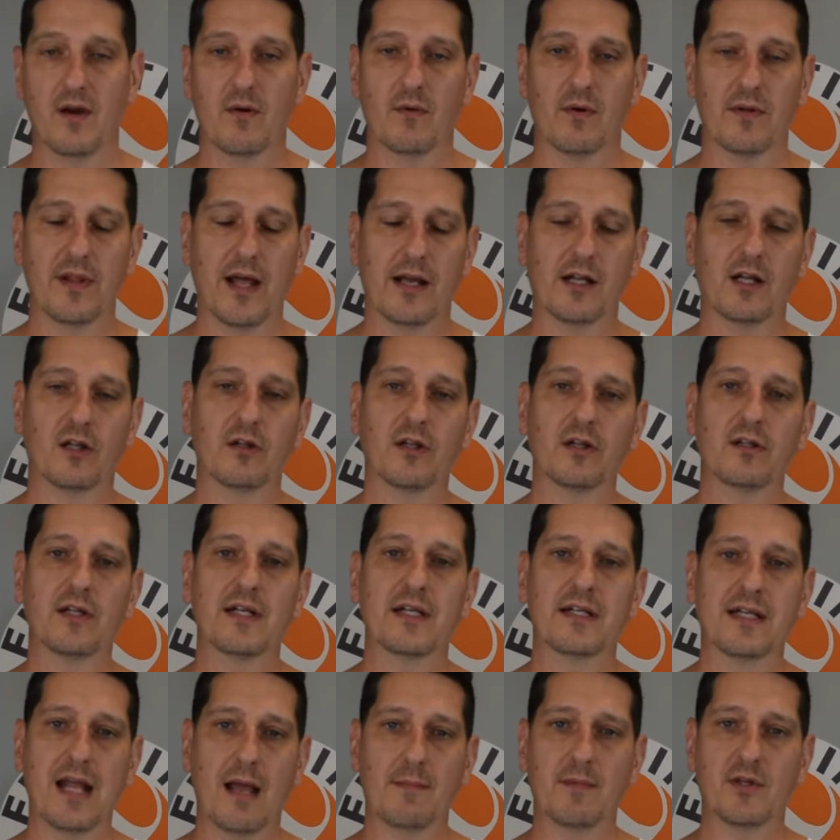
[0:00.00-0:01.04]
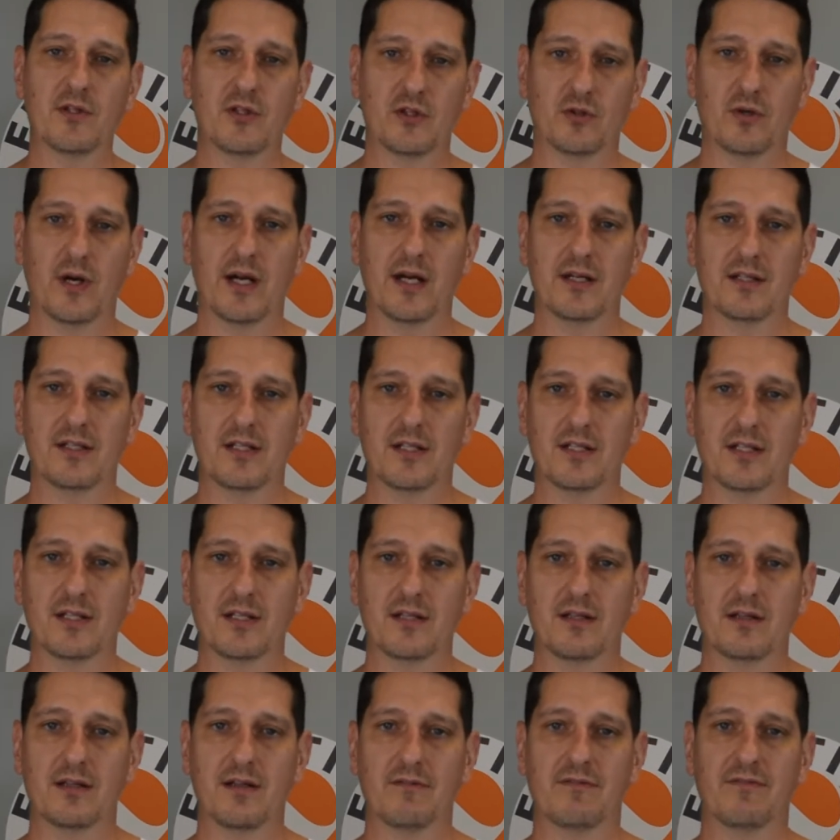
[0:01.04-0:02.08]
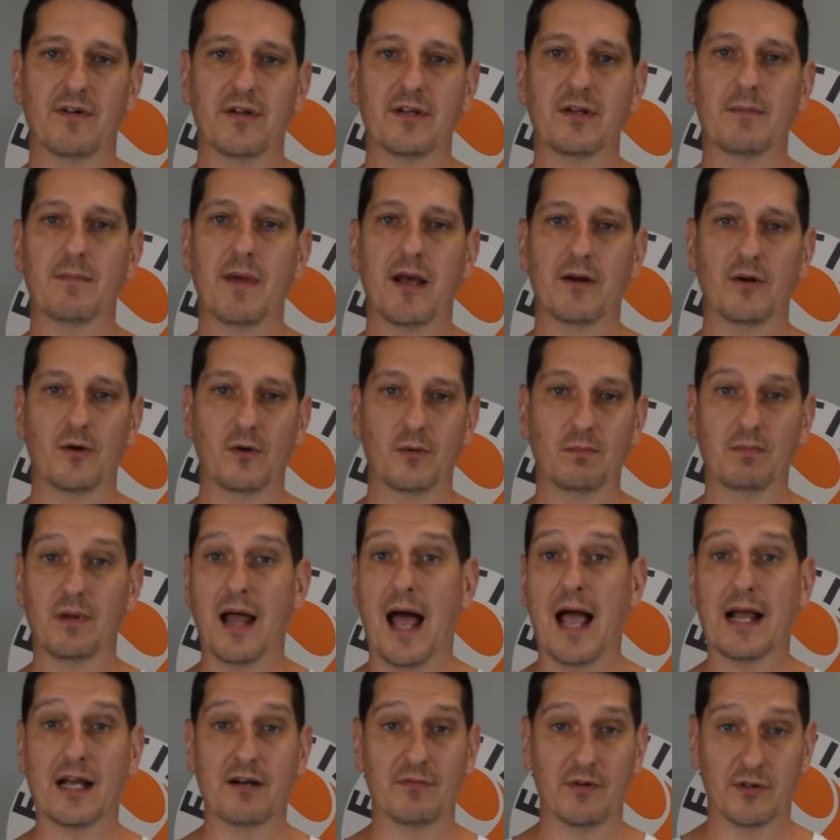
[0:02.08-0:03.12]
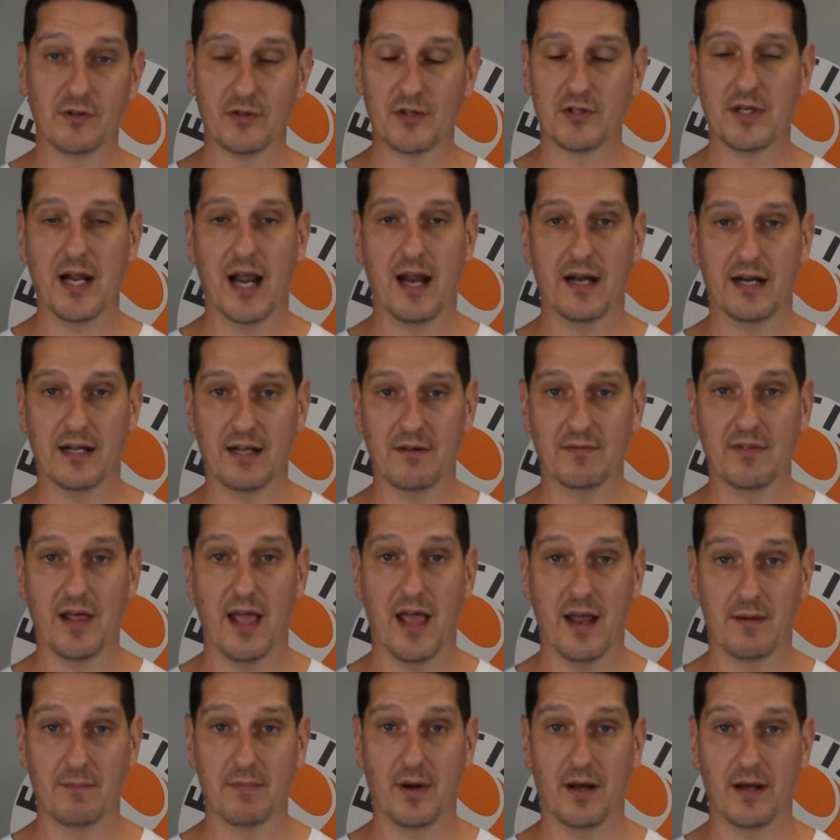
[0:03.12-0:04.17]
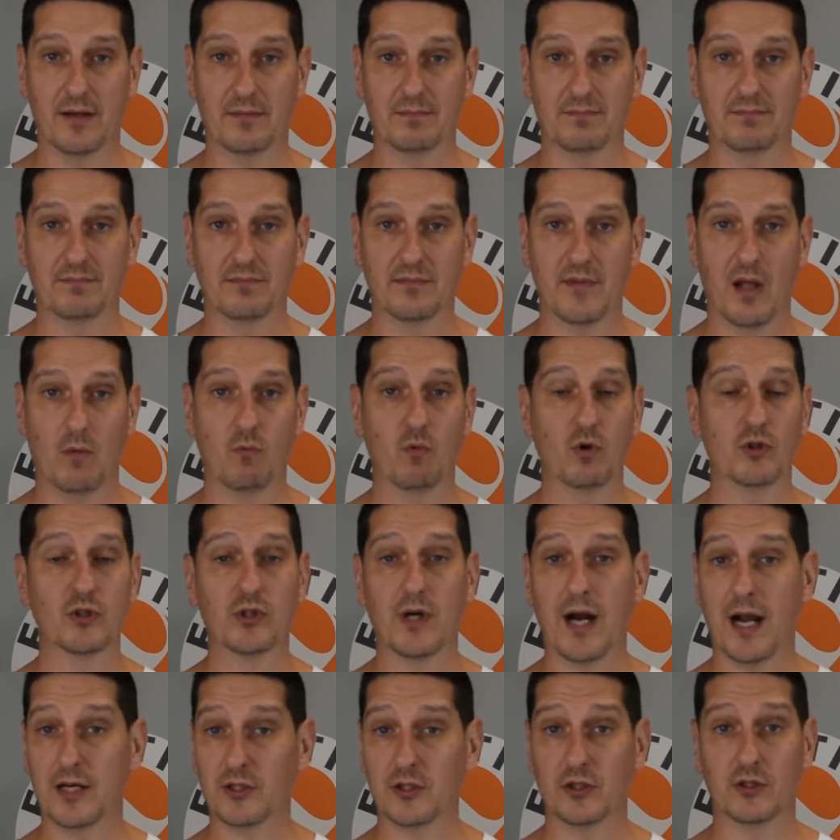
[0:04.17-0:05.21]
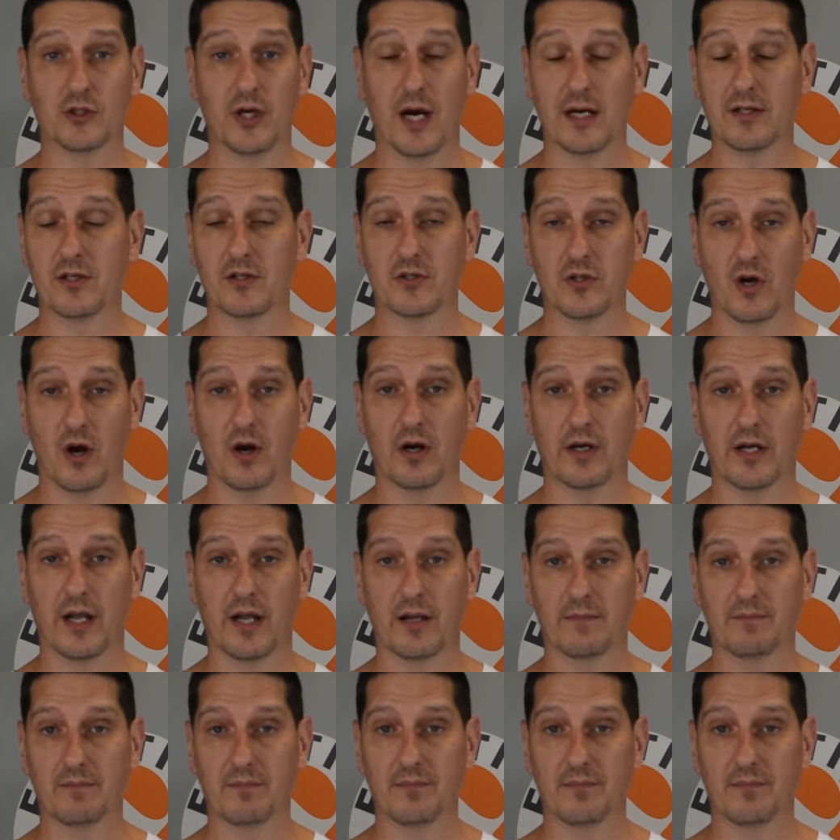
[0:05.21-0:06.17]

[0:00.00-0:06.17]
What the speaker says: Well, that clearly demonstrates the fundamental lack of understanding of the headbutt and what you're actually trying to target.